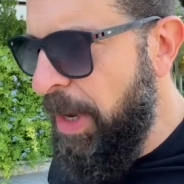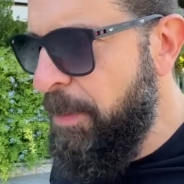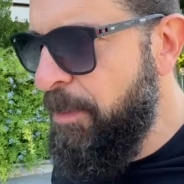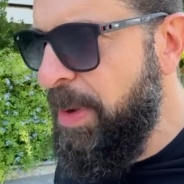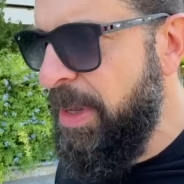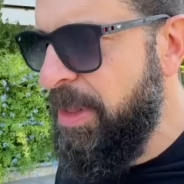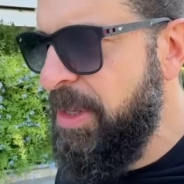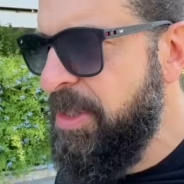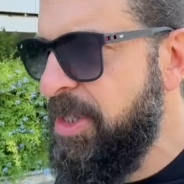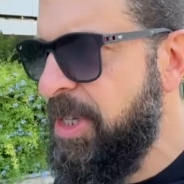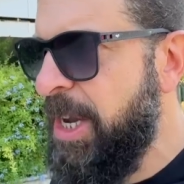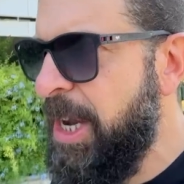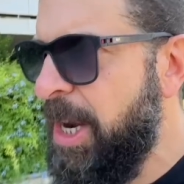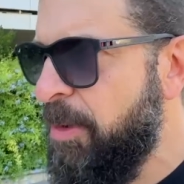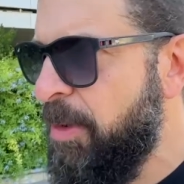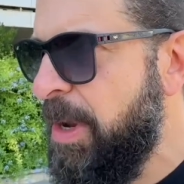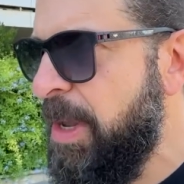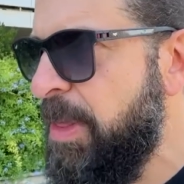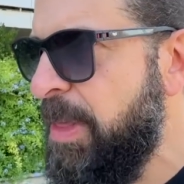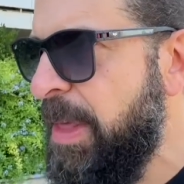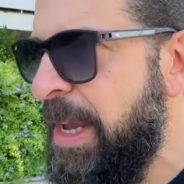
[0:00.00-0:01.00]

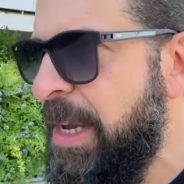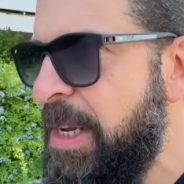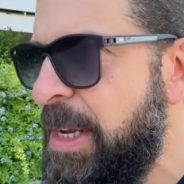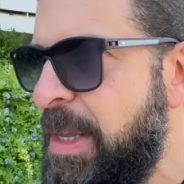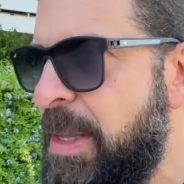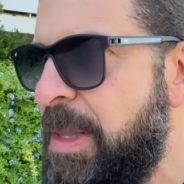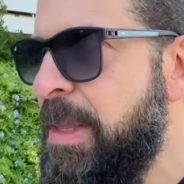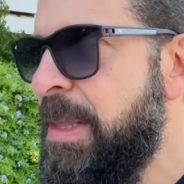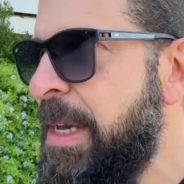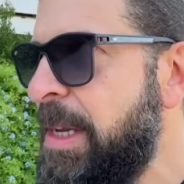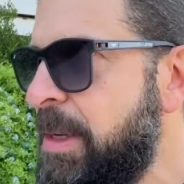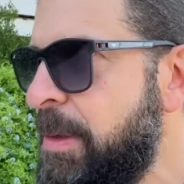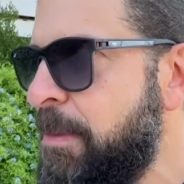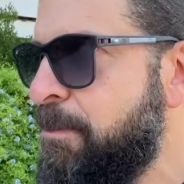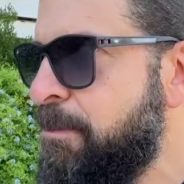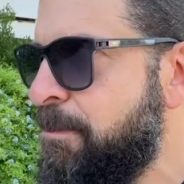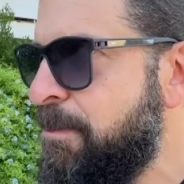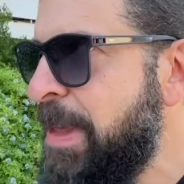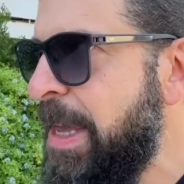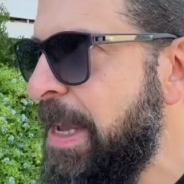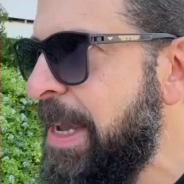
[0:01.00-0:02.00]
military they
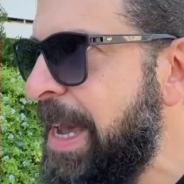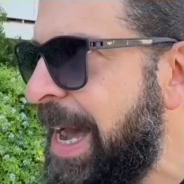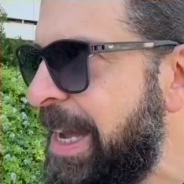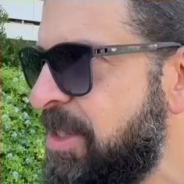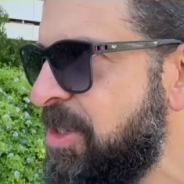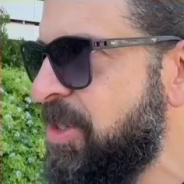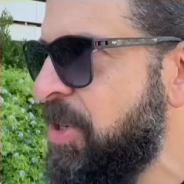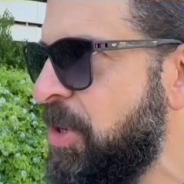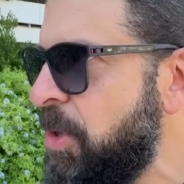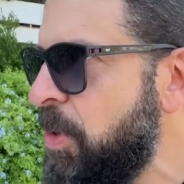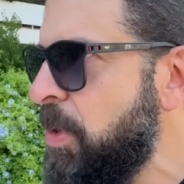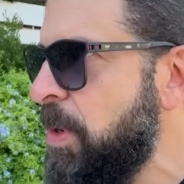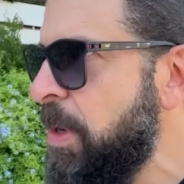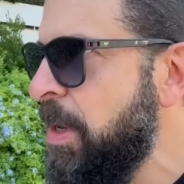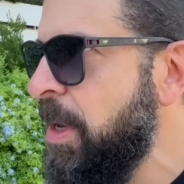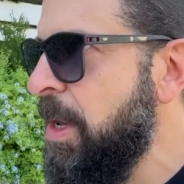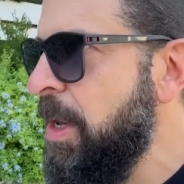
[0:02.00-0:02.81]
got to.